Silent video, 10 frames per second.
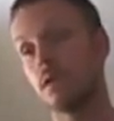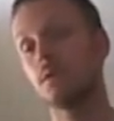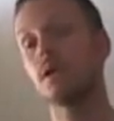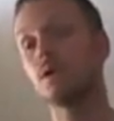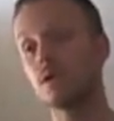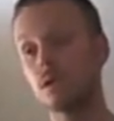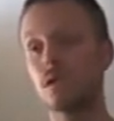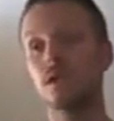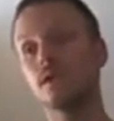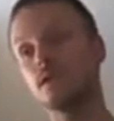But we are also
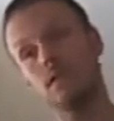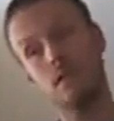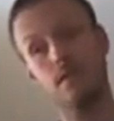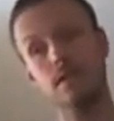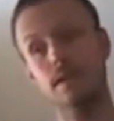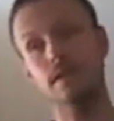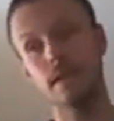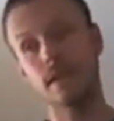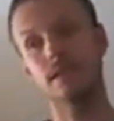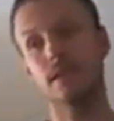going to discuss data